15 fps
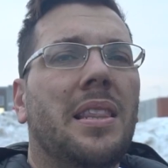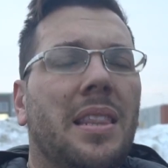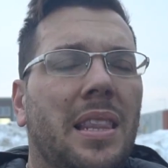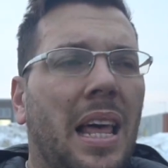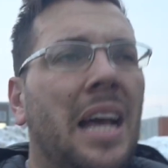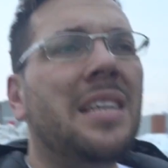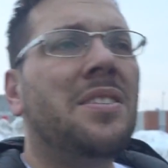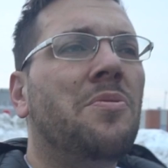
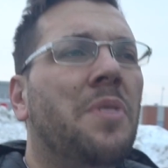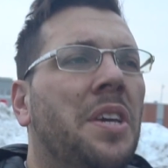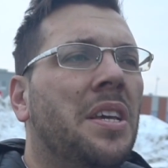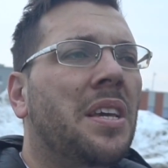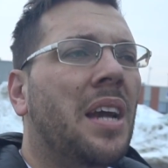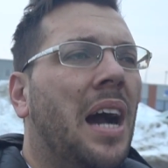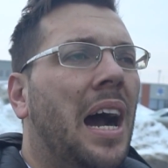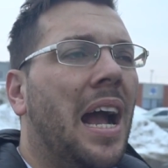Last week
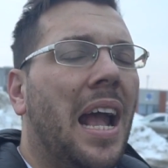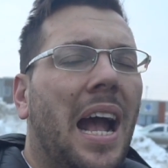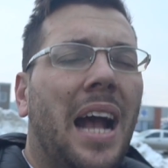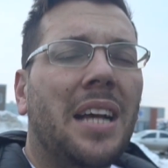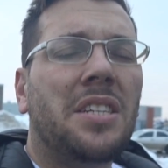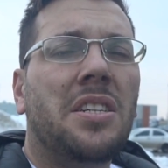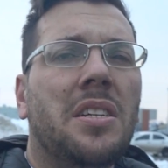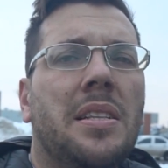I
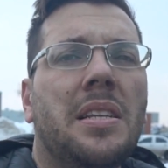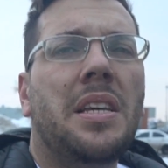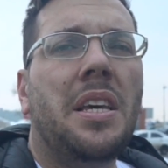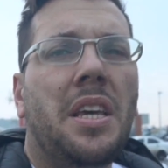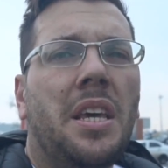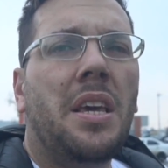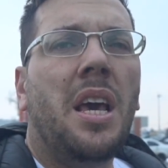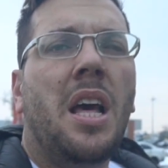
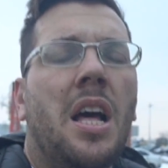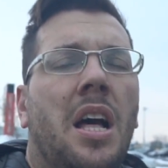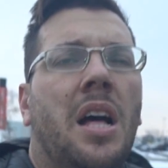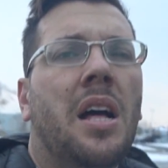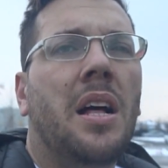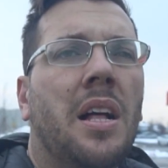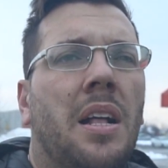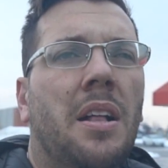actually
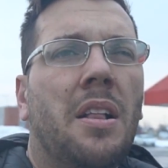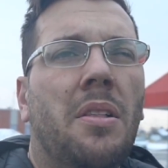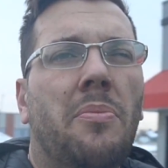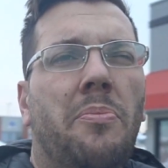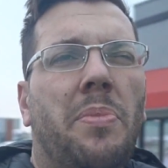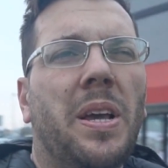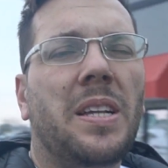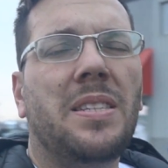
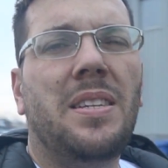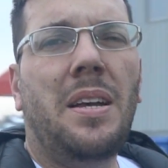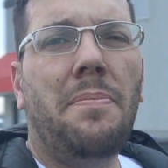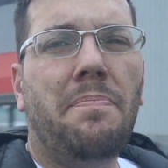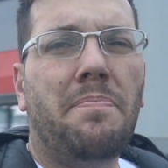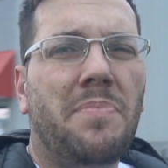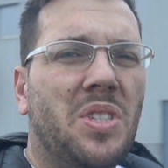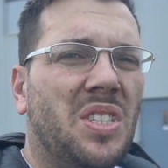picked up
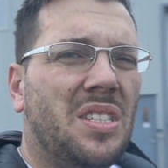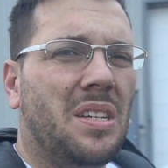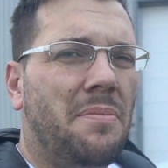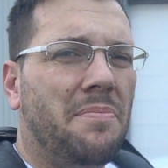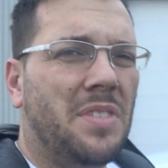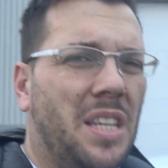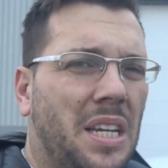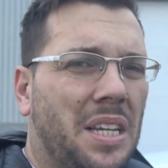
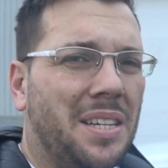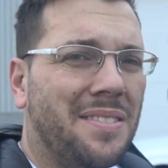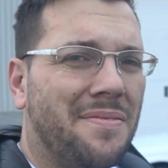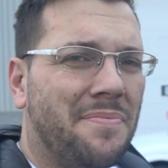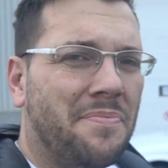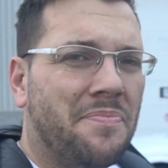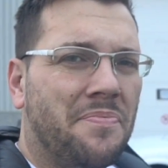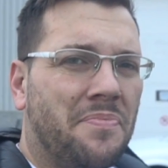something.
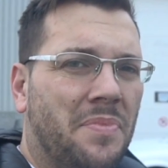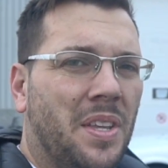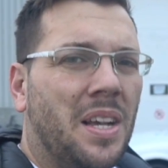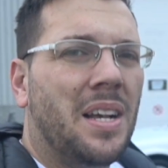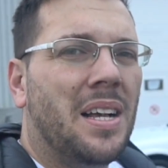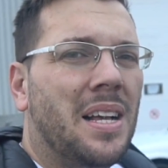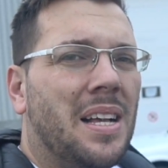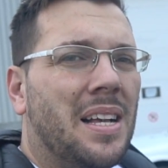
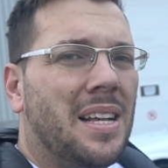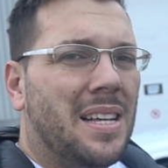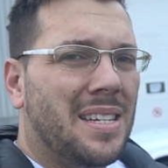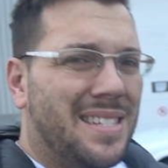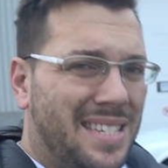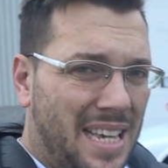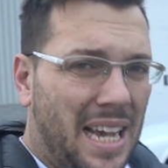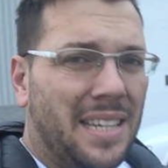
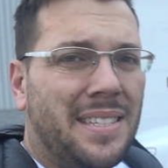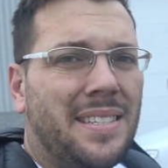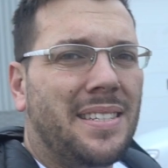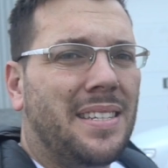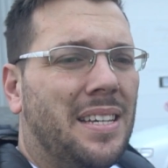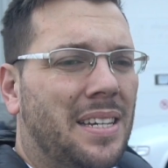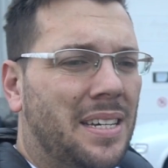Yes,